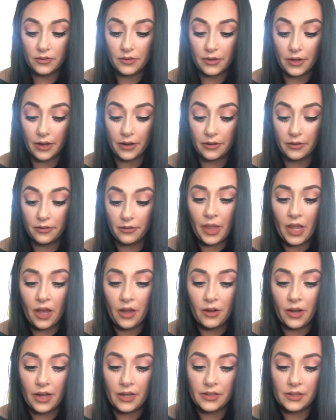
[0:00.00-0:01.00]
So,
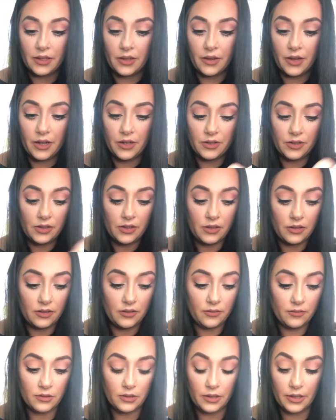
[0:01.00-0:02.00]
okay, so here's the
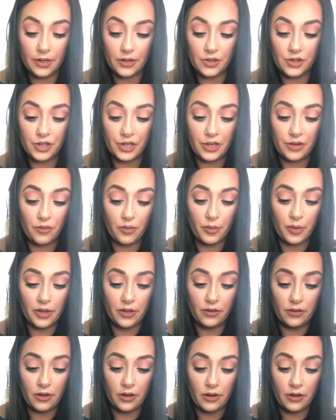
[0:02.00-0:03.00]
clear sheet we're
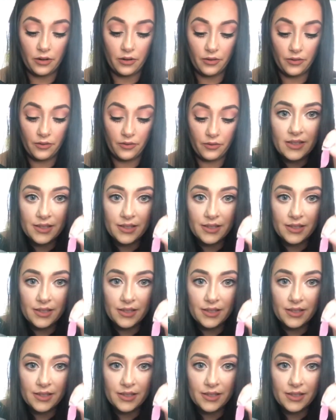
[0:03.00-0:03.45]
peeling off.